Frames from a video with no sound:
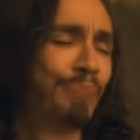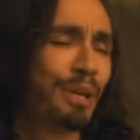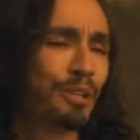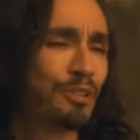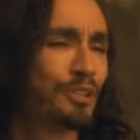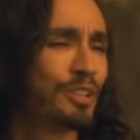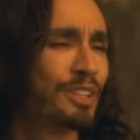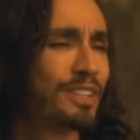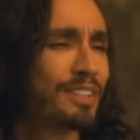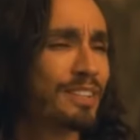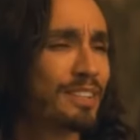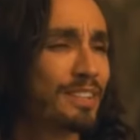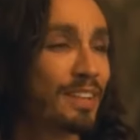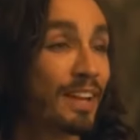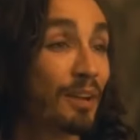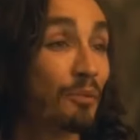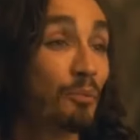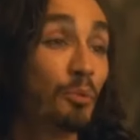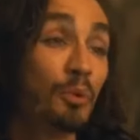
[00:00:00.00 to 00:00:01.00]
bitches,
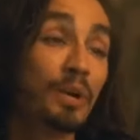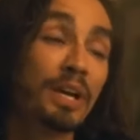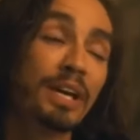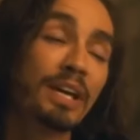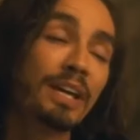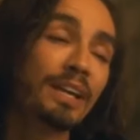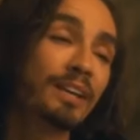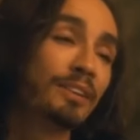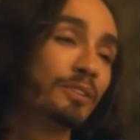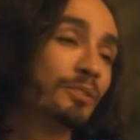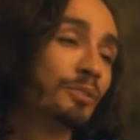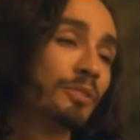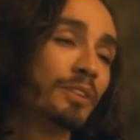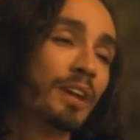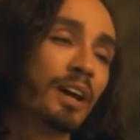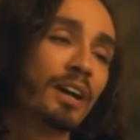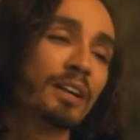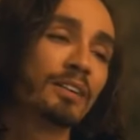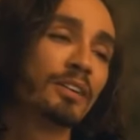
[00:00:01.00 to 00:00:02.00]
and we do
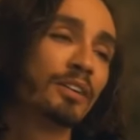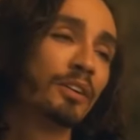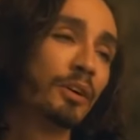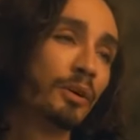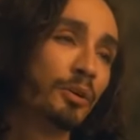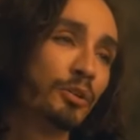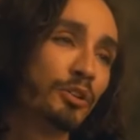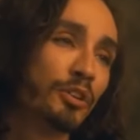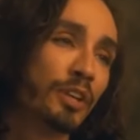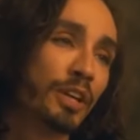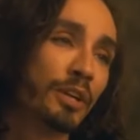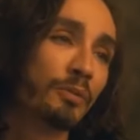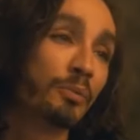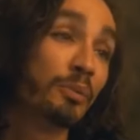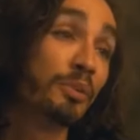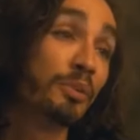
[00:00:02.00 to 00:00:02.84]
not negotiate